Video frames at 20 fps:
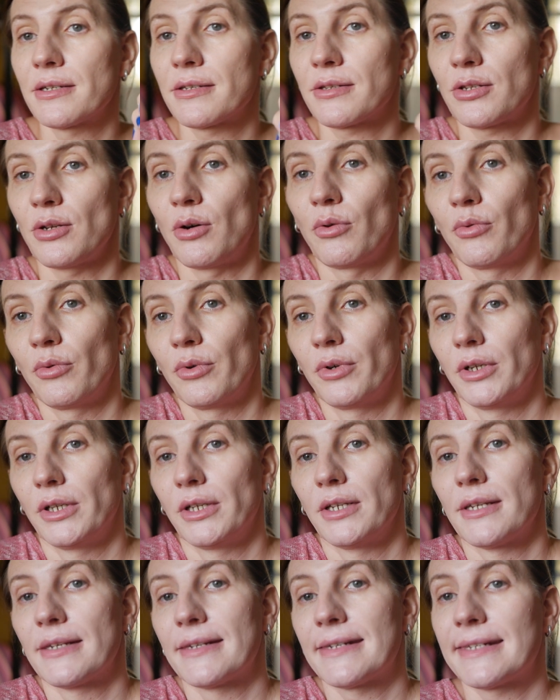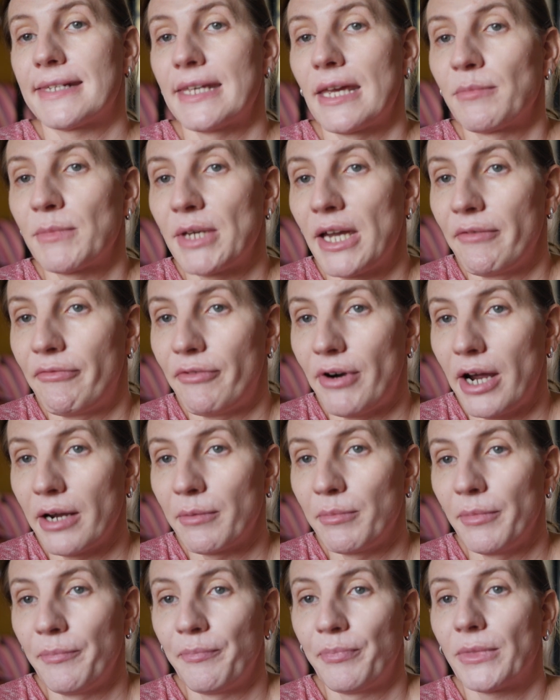So same
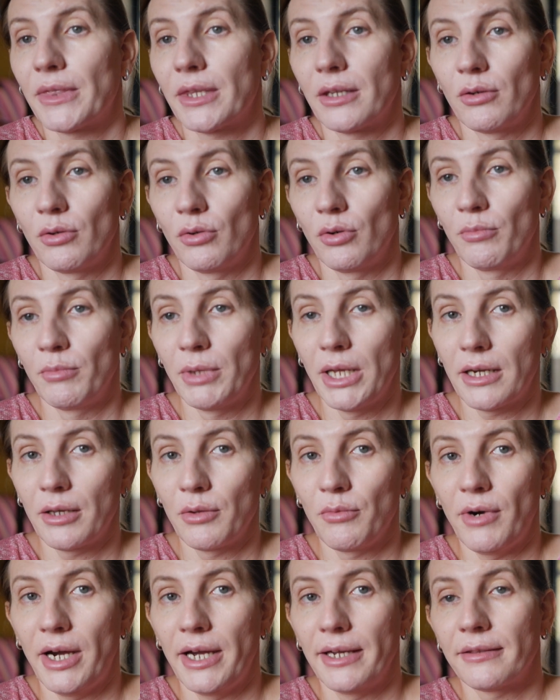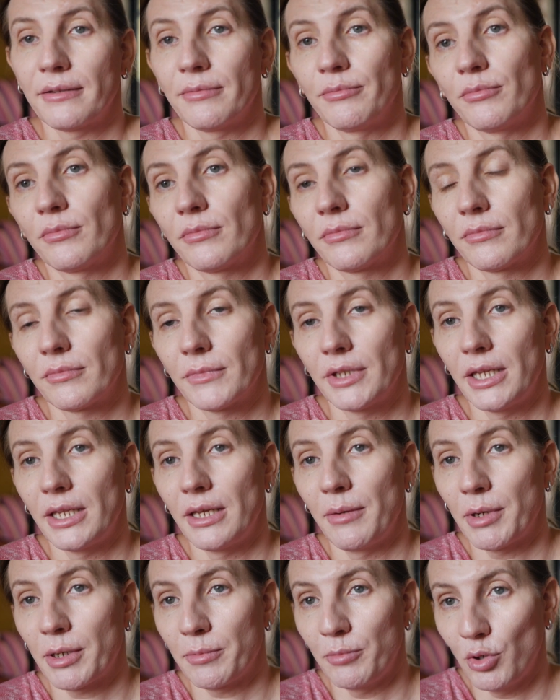diaphragm on black and white,
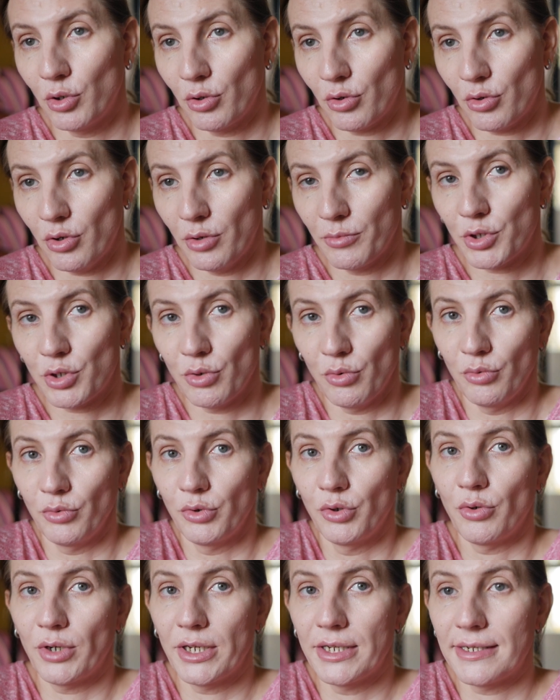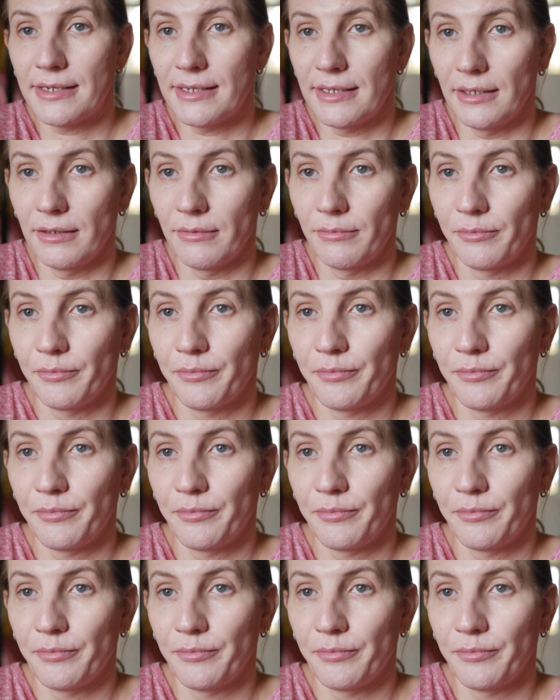dynamic monochrome, so you can see.